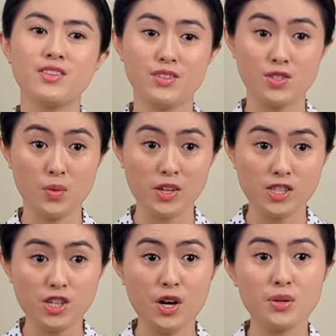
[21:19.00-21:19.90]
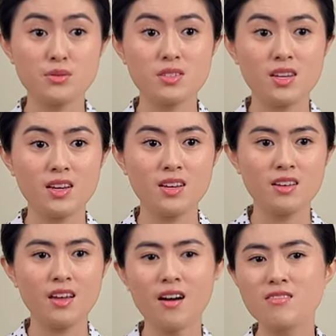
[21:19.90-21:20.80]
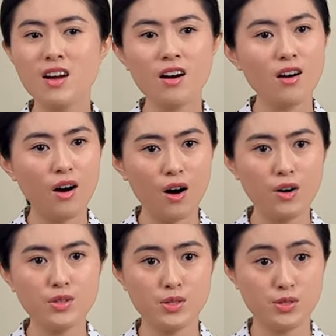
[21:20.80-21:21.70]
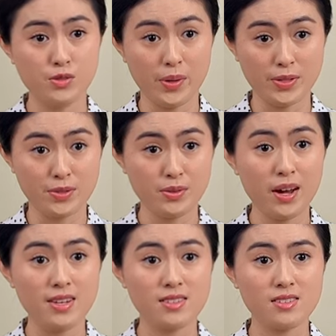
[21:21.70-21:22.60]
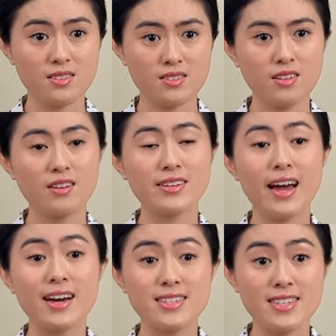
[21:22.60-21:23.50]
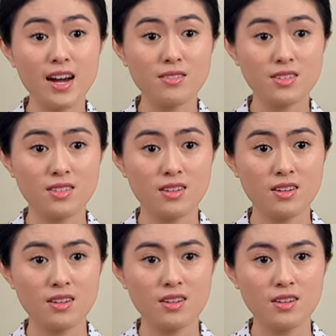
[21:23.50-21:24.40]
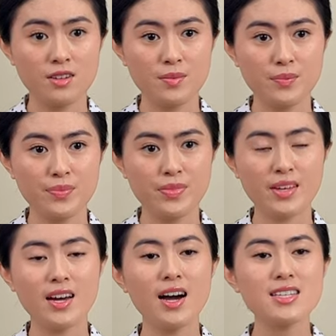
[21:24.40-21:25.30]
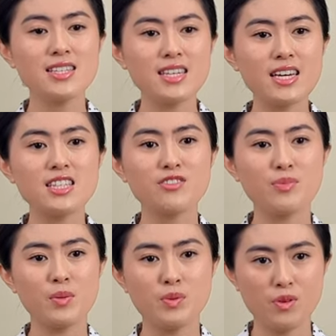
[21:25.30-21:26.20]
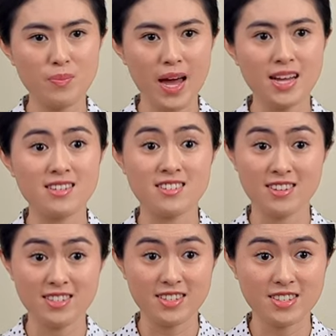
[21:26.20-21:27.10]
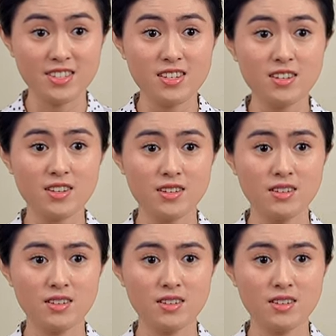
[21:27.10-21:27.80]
The story shows how not all who transgress are cast out. God sees if people repent and are sincere.